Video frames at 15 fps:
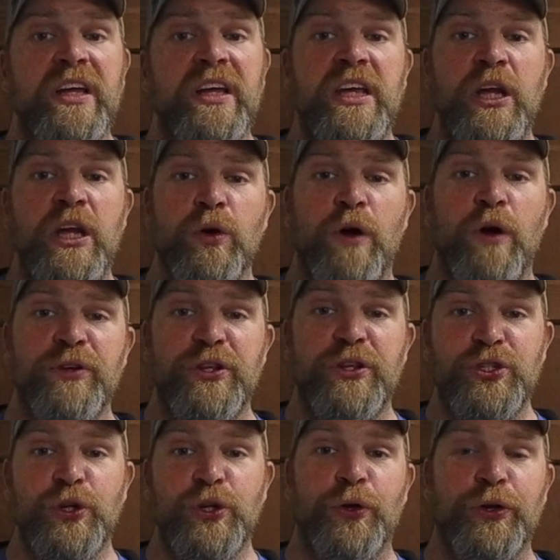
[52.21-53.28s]
ear over the
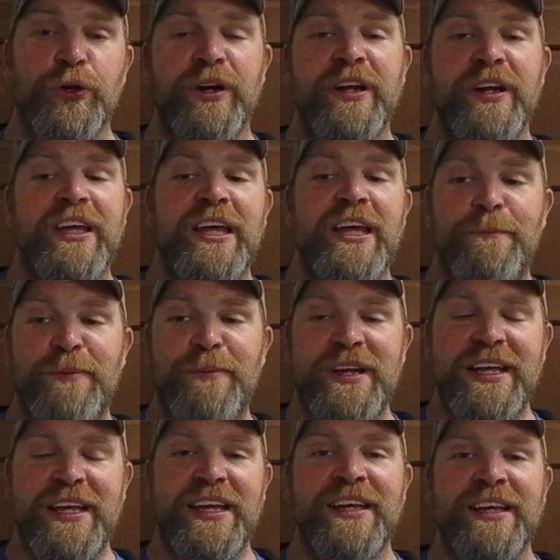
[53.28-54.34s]
shoulder, hip and
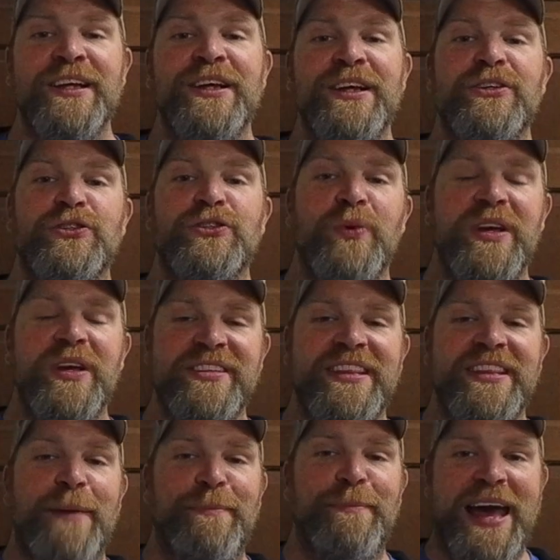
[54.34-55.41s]
knee, squeezing
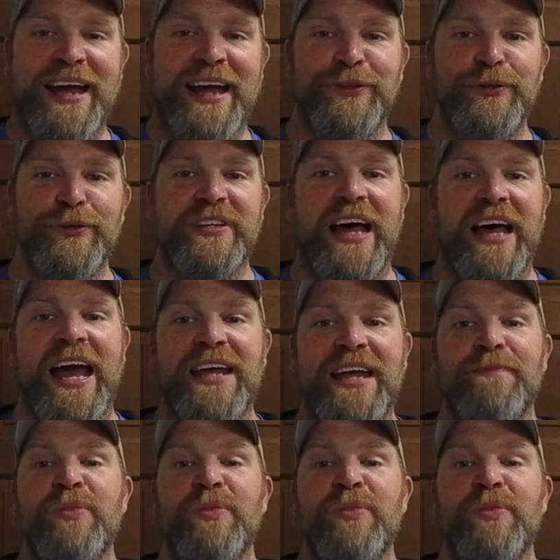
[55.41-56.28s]
that back glute tight,